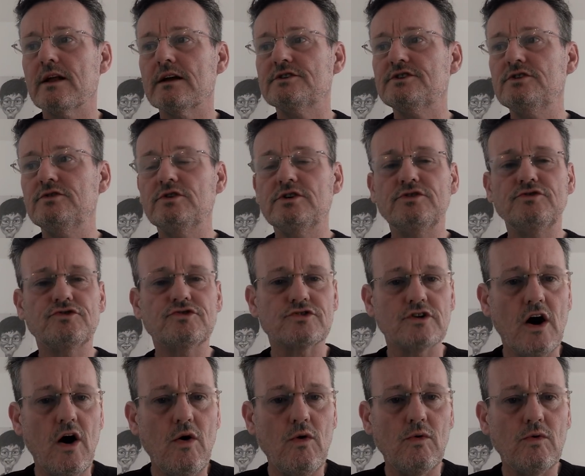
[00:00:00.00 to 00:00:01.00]
to
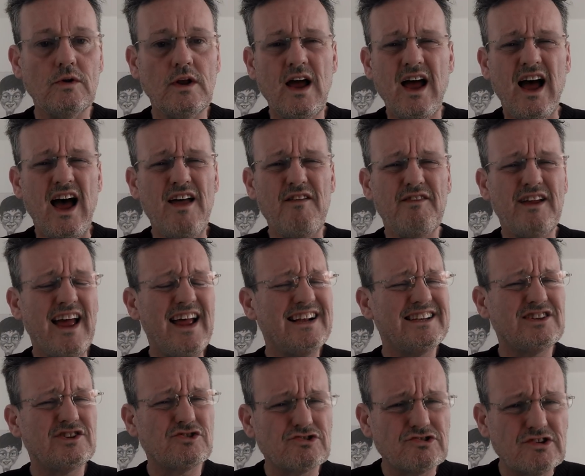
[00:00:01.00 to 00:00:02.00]
control an
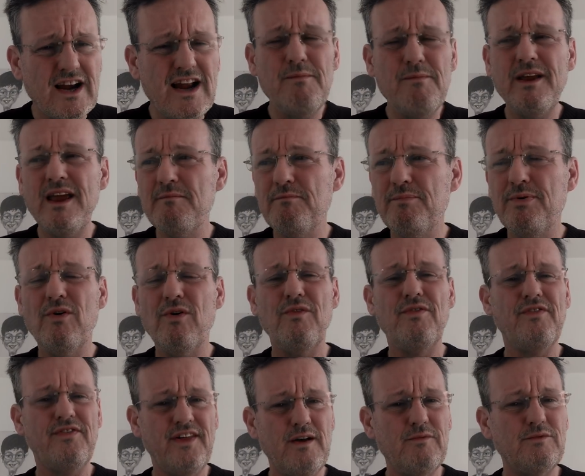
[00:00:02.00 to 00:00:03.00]
extremely
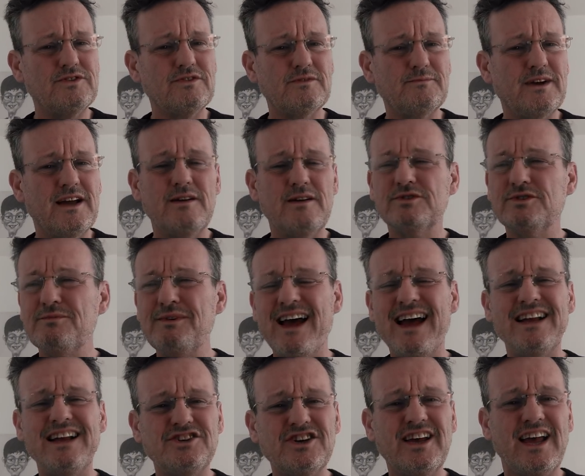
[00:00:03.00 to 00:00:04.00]
important thing we're talking about here. We're talking
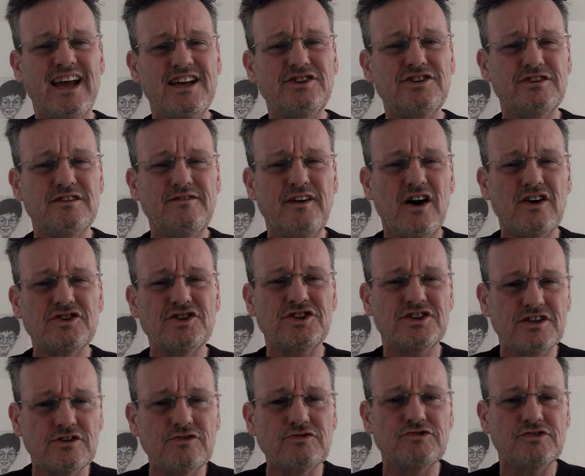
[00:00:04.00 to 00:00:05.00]
about education of our
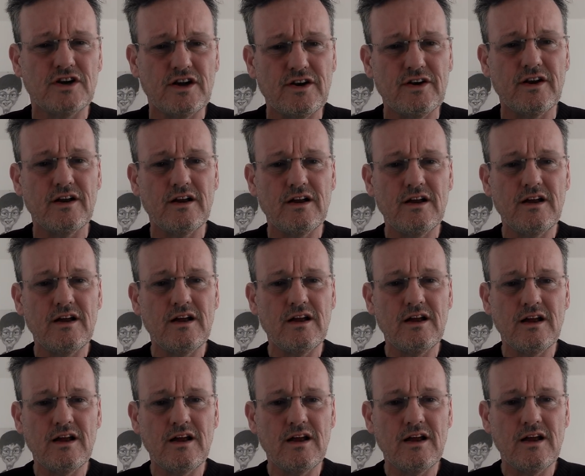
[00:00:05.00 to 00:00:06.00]
children.
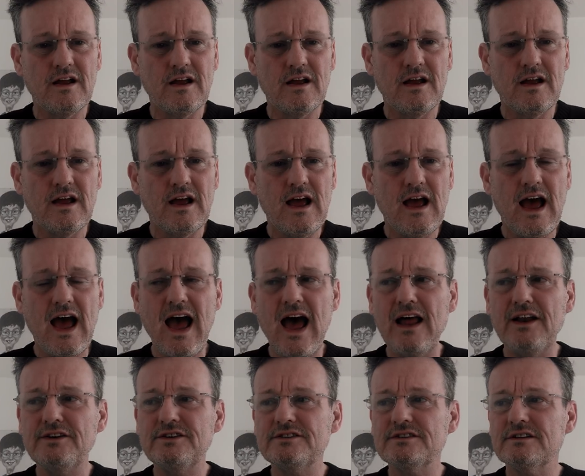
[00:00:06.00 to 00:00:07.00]

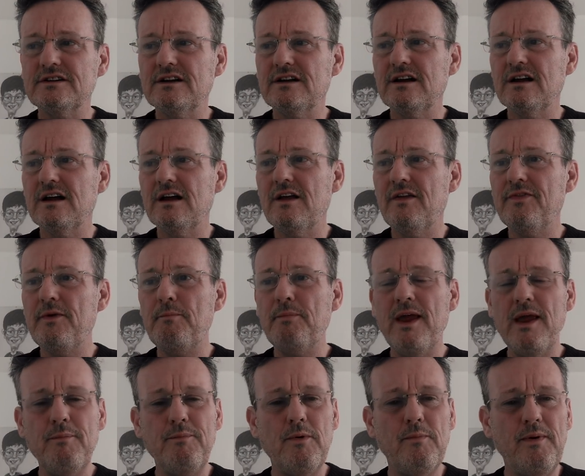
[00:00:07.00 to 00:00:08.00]
And the
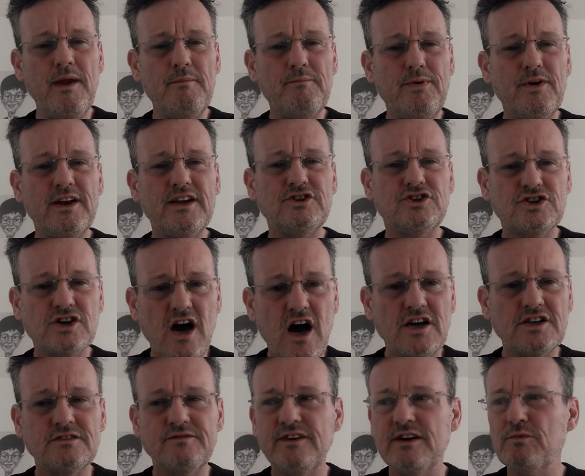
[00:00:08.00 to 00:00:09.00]
people being put in
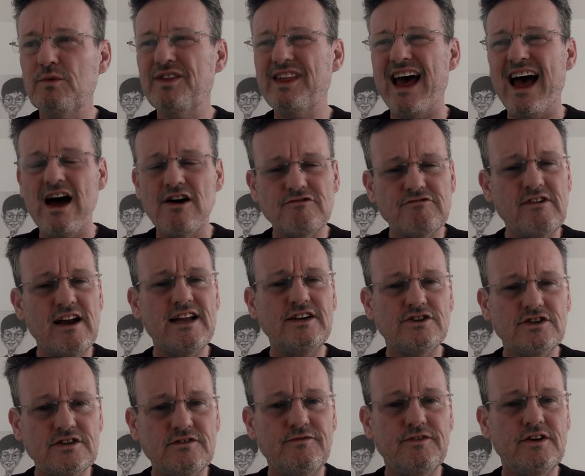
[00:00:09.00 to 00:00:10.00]
charge of it with
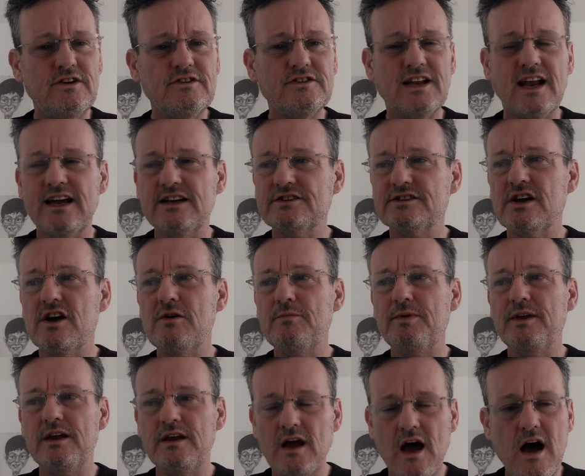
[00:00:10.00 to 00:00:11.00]
outrageous views like
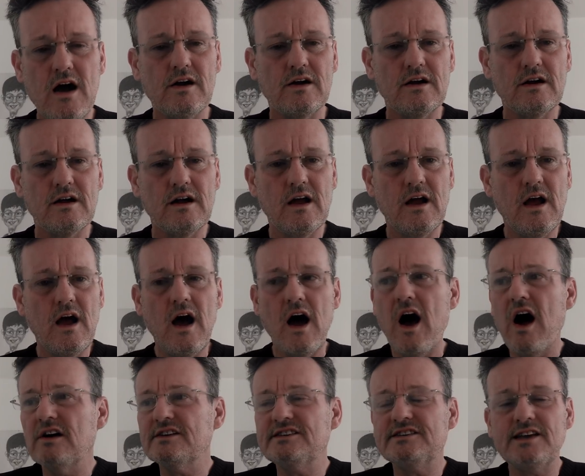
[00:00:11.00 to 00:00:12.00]
Toby Young
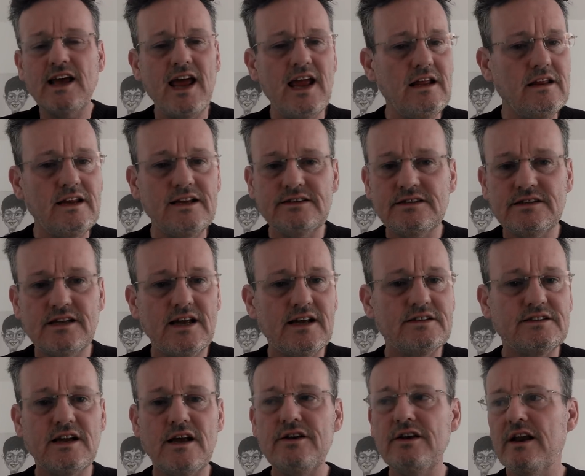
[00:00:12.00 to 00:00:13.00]
are saying these
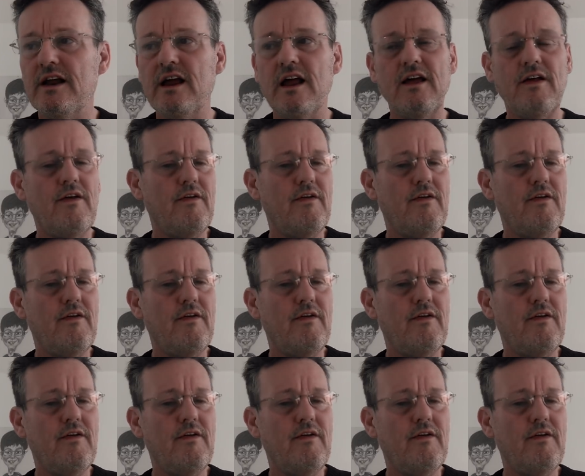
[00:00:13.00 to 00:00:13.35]
things and